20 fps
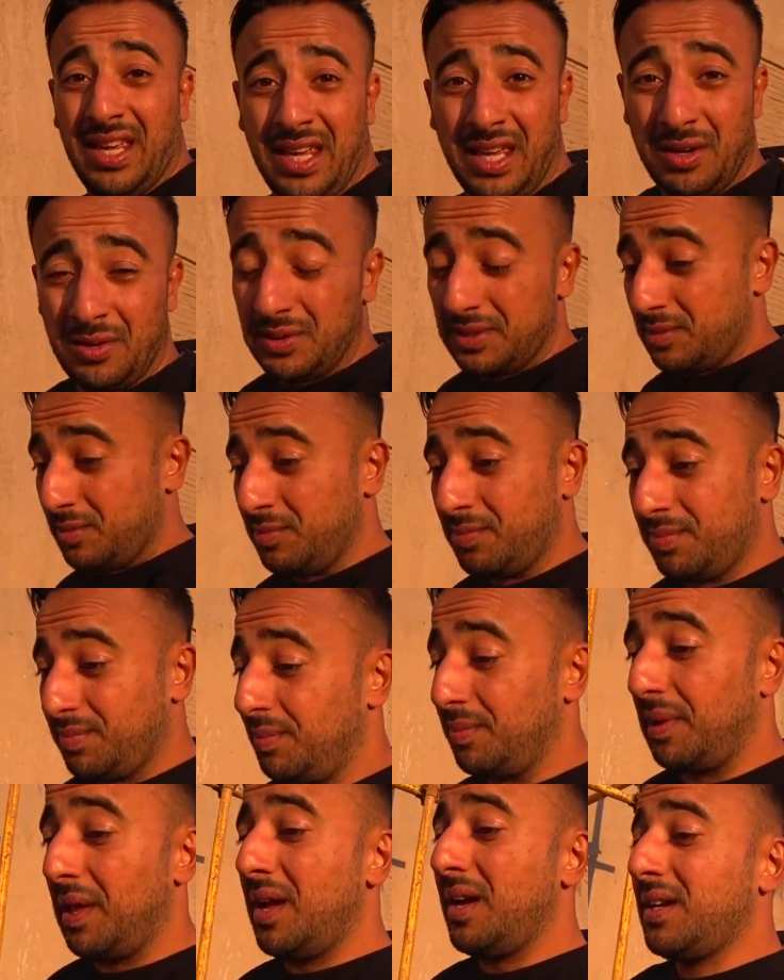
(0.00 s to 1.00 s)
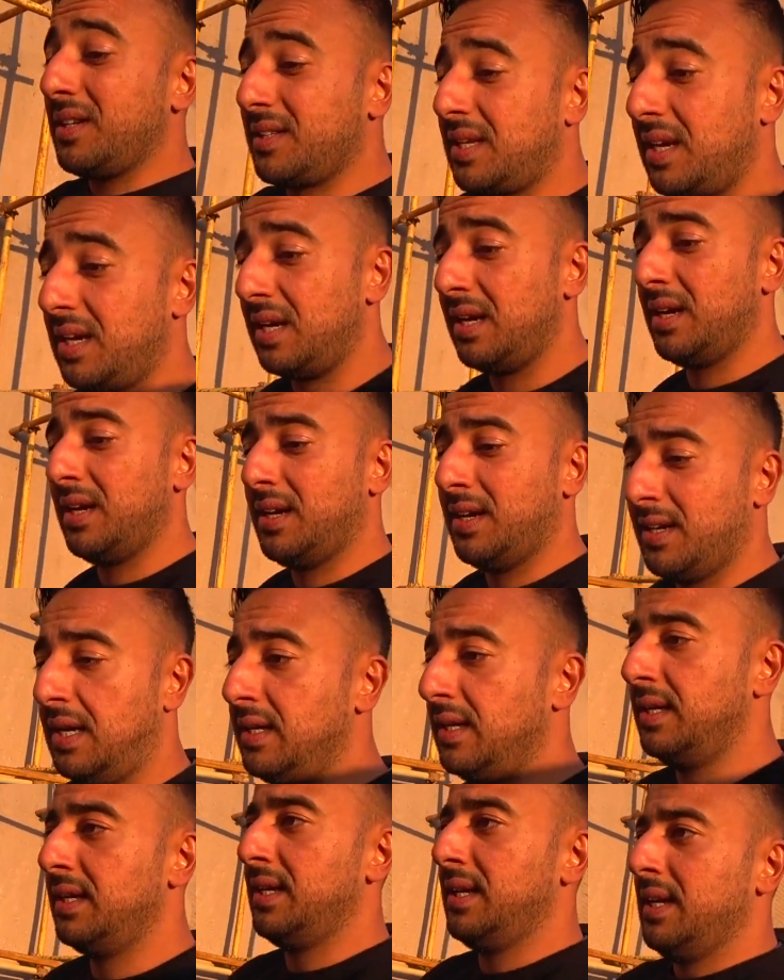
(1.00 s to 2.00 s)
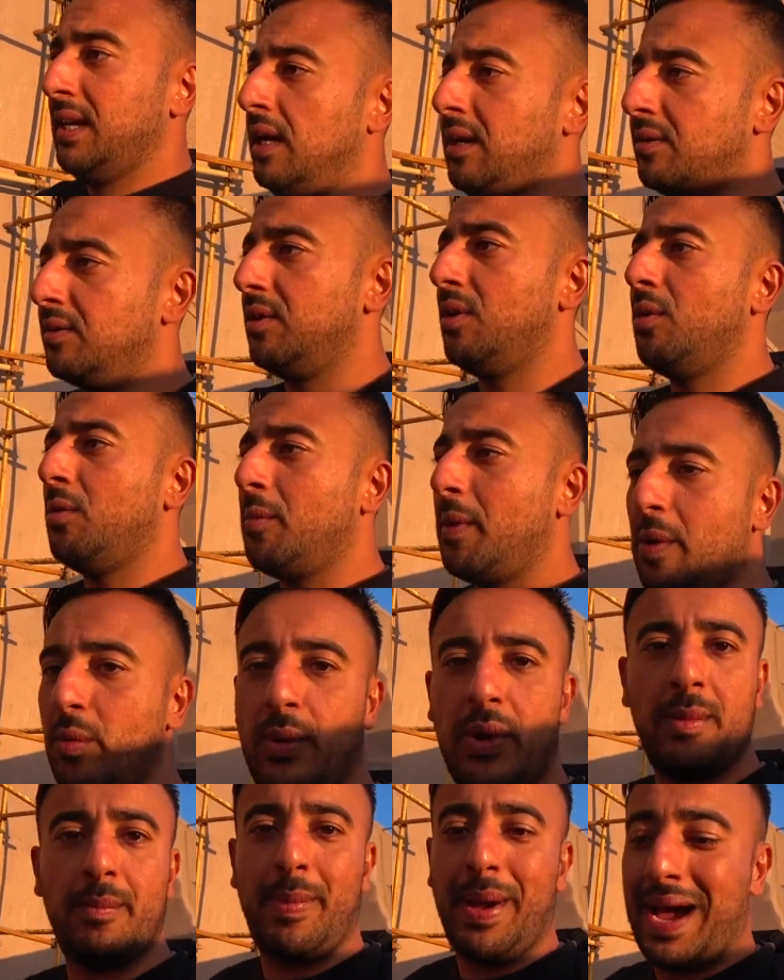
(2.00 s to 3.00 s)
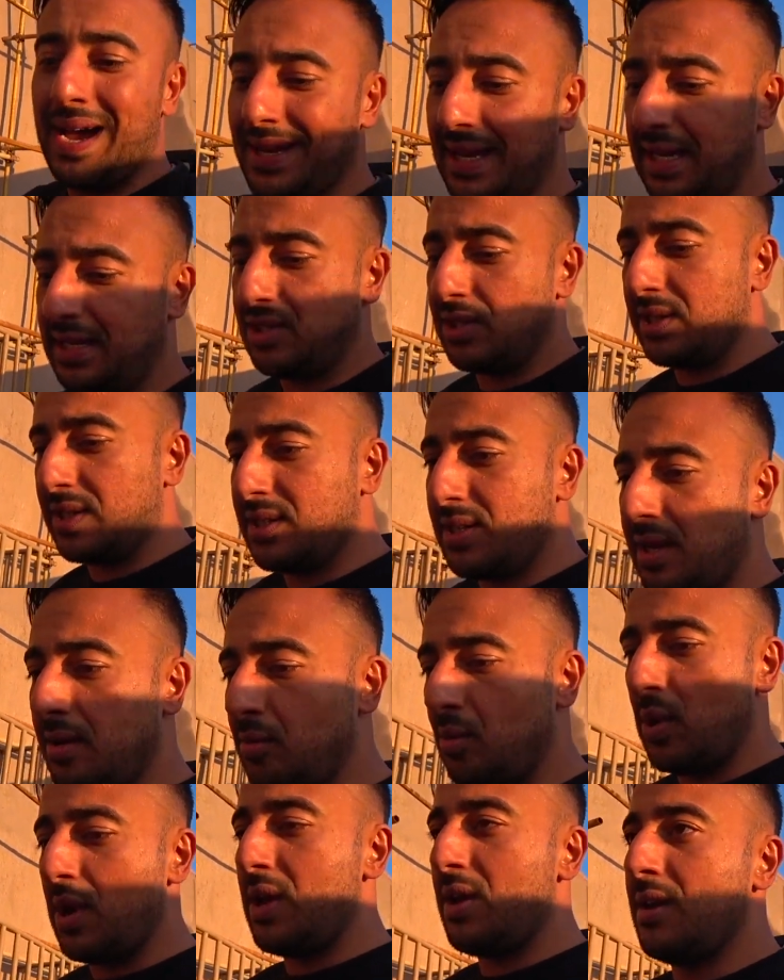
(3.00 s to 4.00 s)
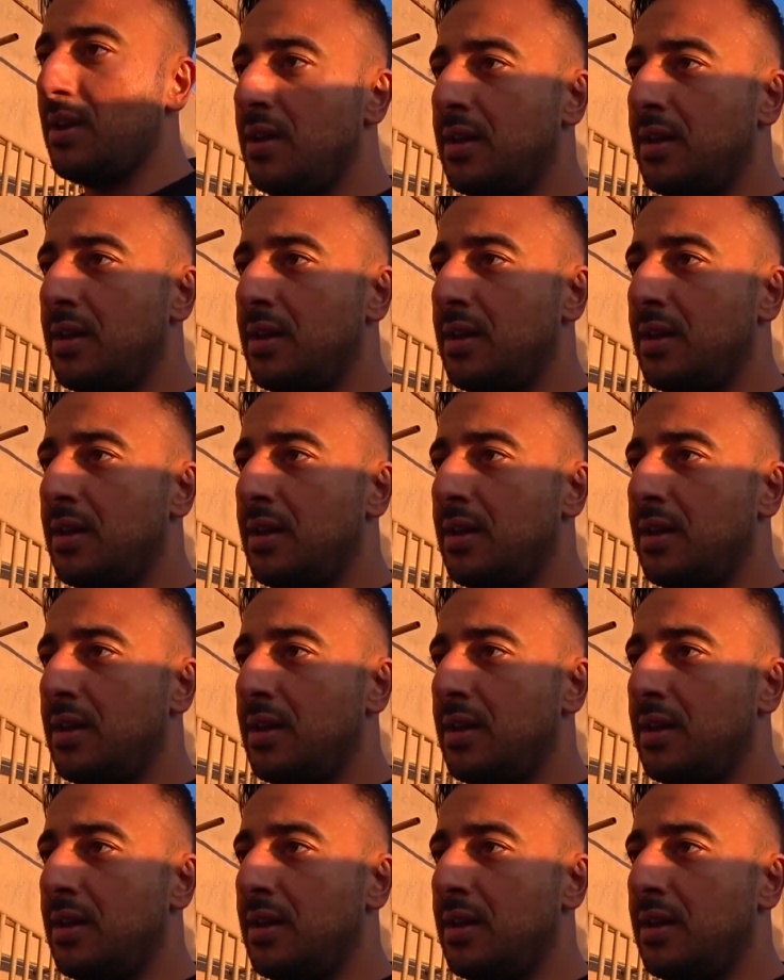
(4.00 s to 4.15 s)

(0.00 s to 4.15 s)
It was blocked. I'm going my way back actually the same way.